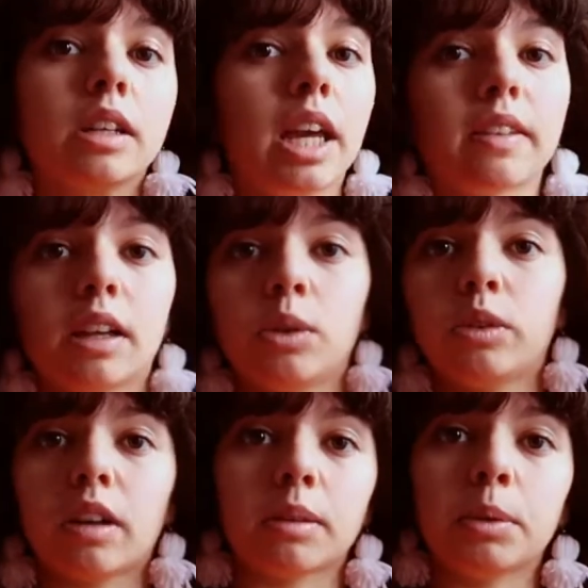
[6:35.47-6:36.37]
And yes, I
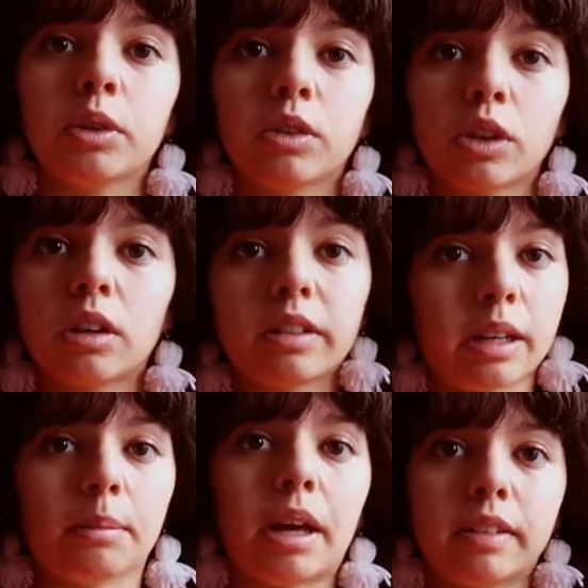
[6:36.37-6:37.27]
use decimal stars.
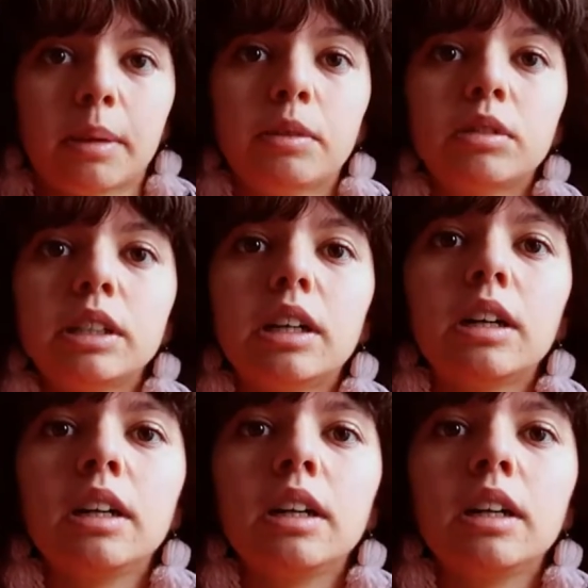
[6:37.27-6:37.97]
I am that type of reader.